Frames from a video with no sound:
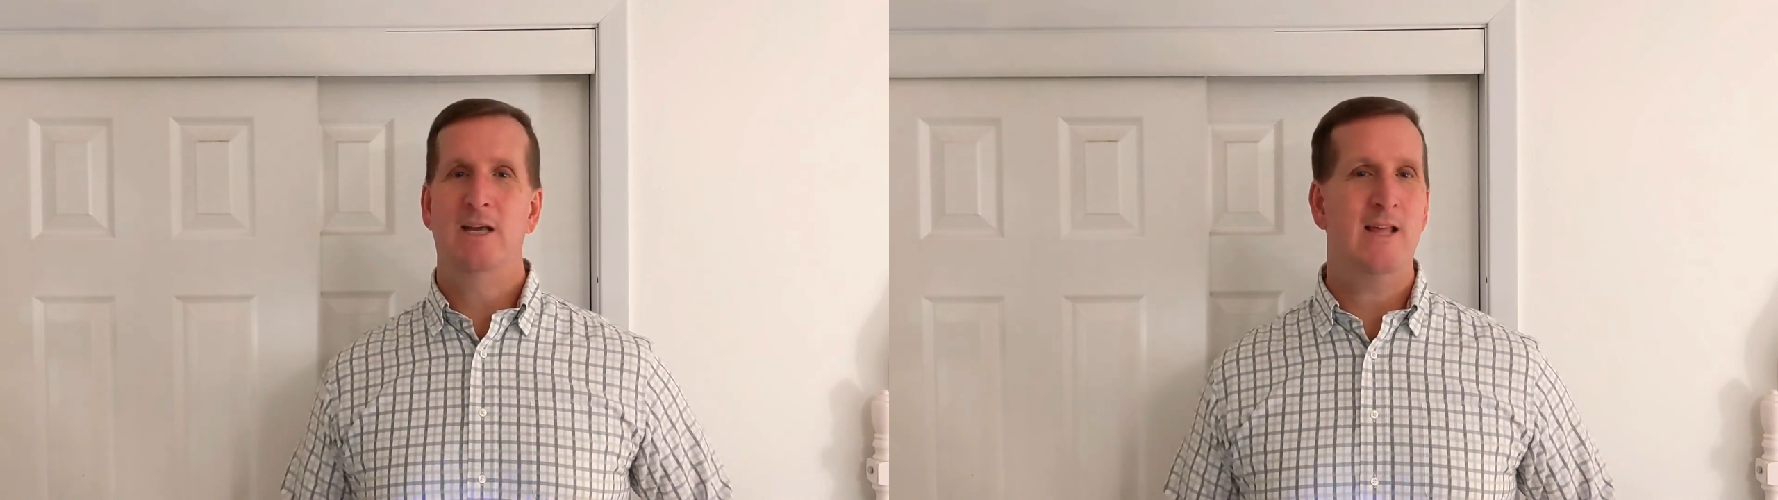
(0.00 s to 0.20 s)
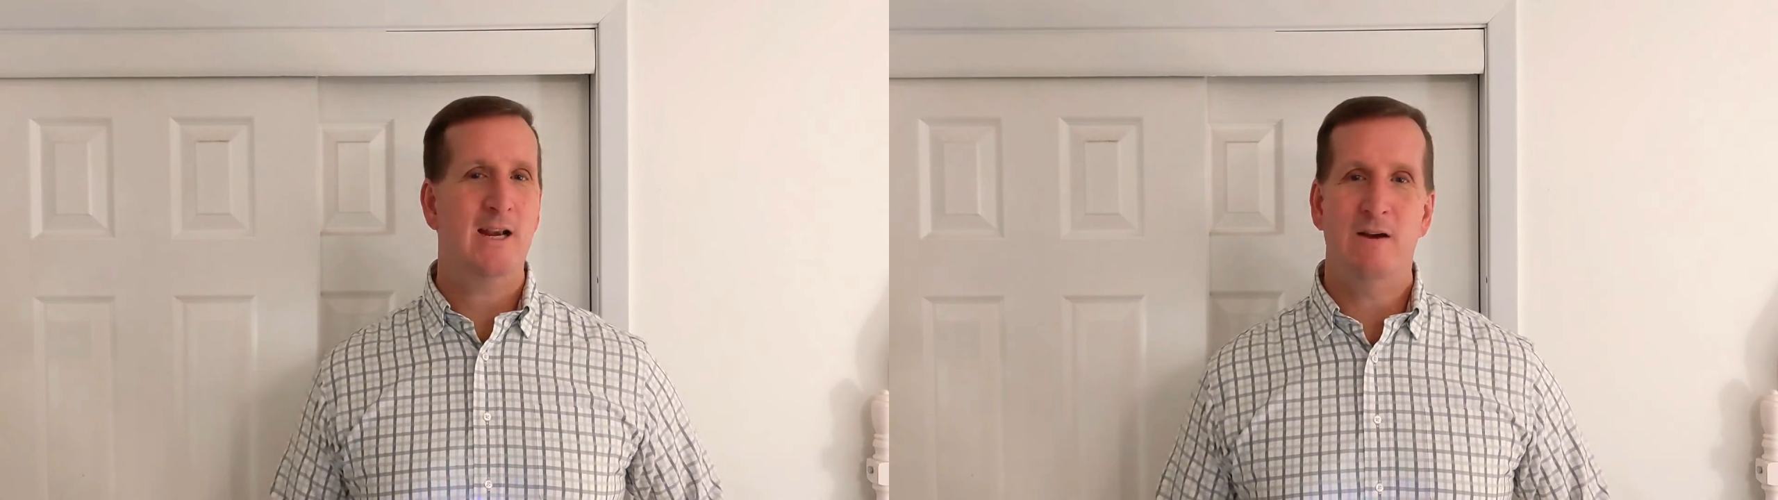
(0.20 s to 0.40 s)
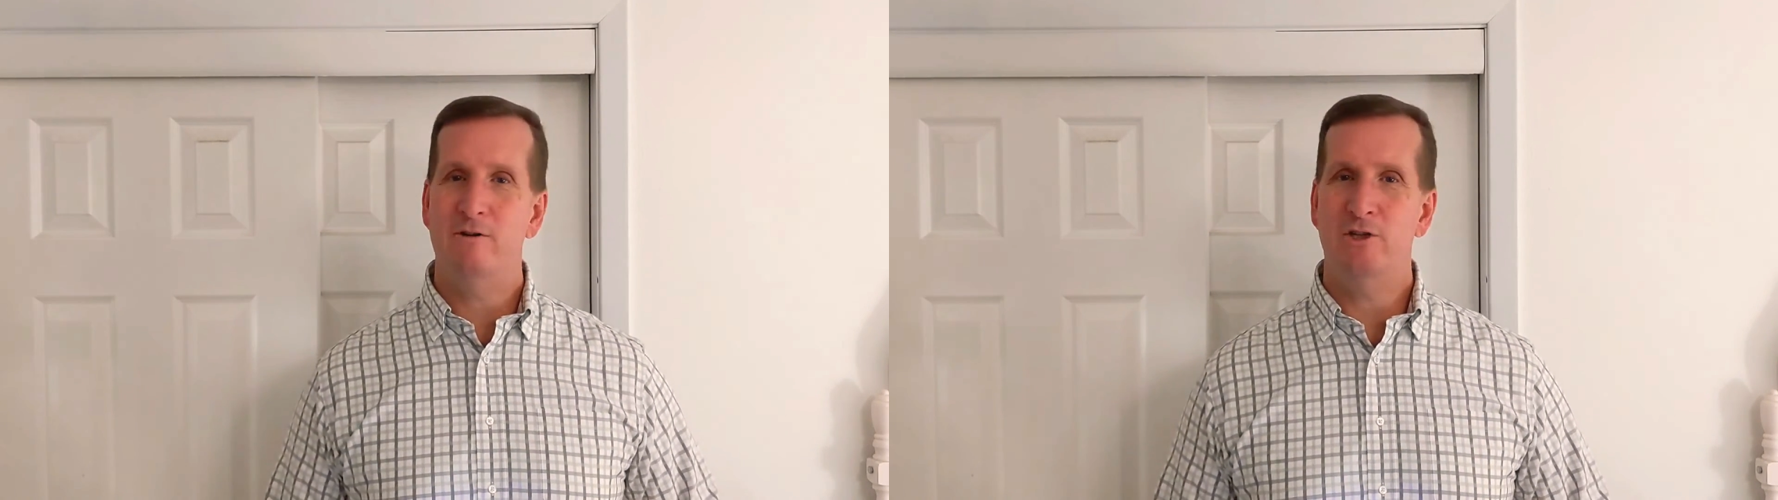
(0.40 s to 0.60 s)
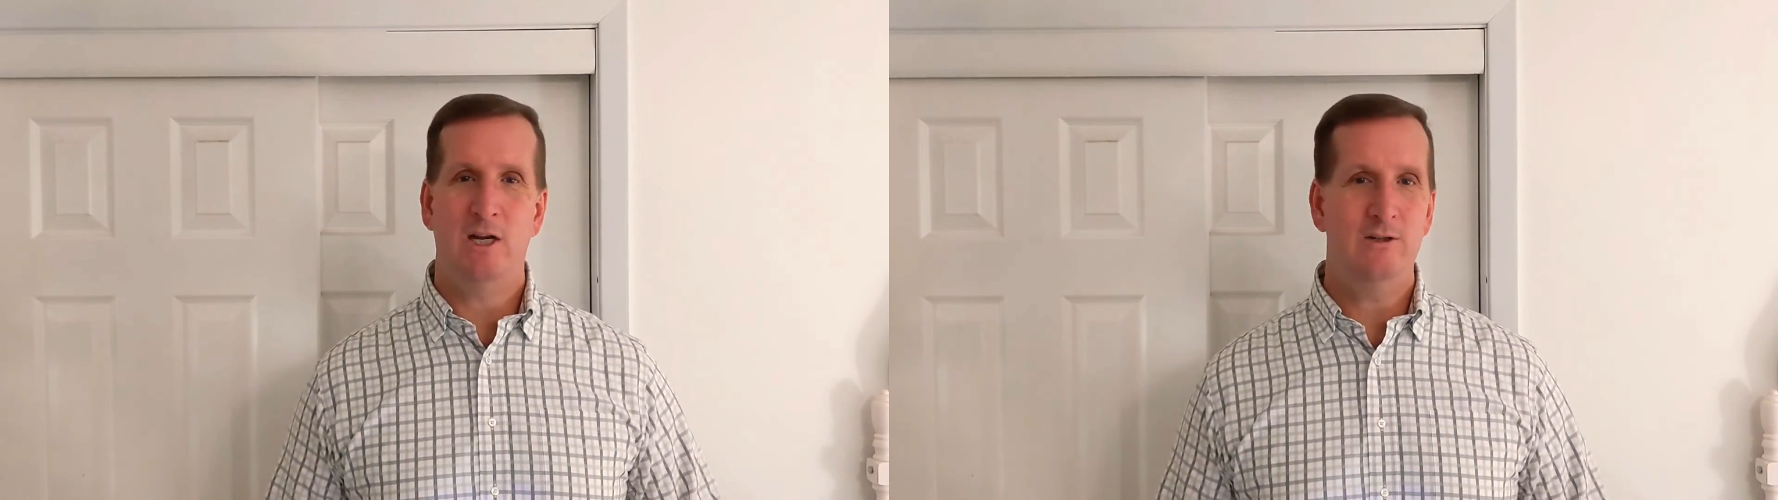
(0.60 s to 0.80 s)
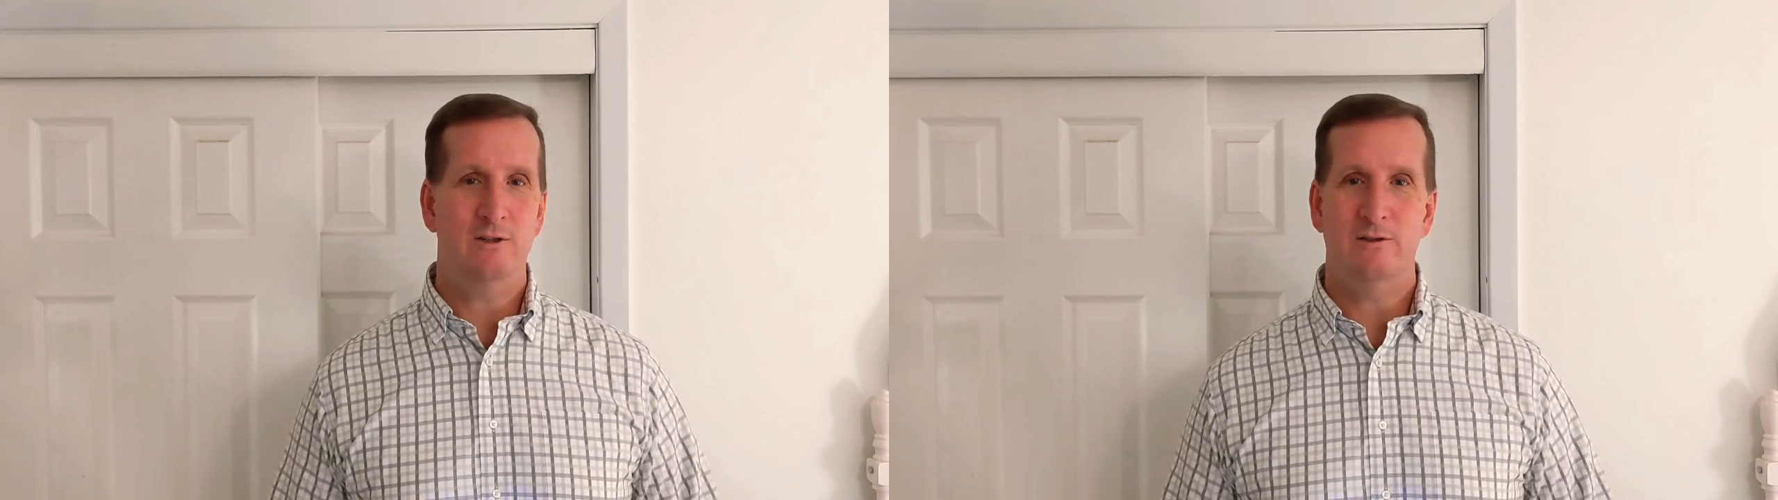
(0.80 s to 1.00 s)
and that never
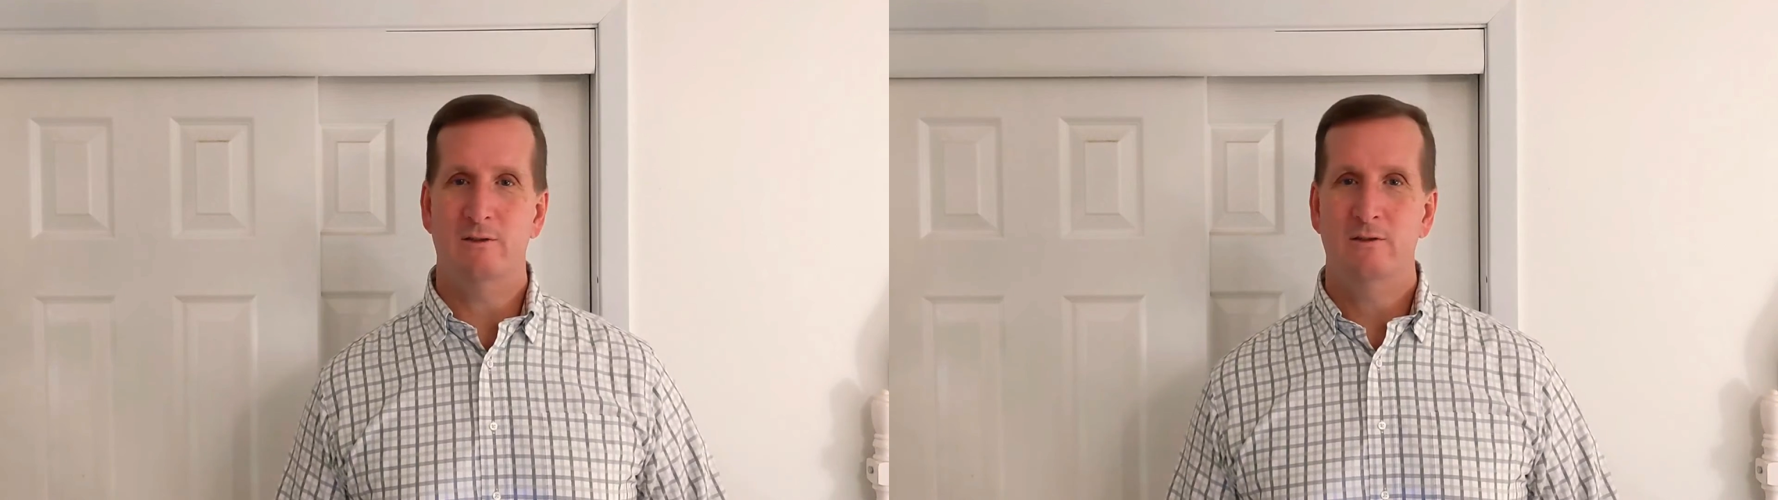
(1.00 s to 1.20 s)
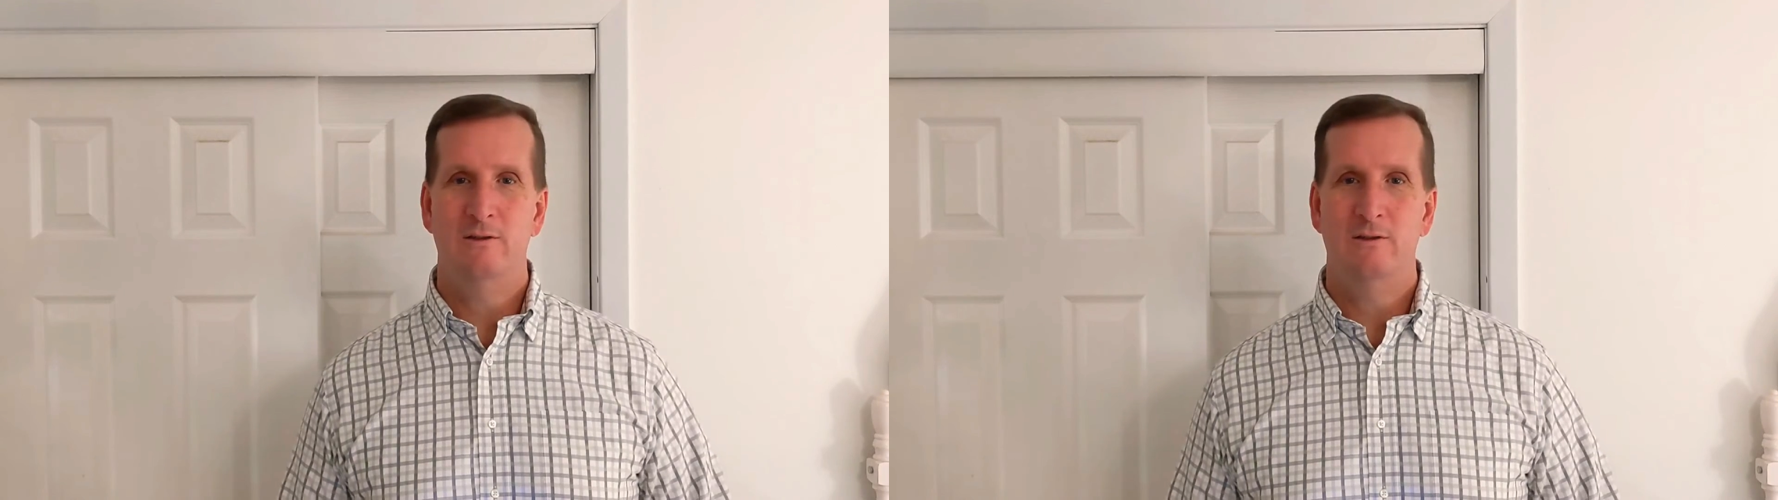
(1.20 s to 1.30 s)
changes.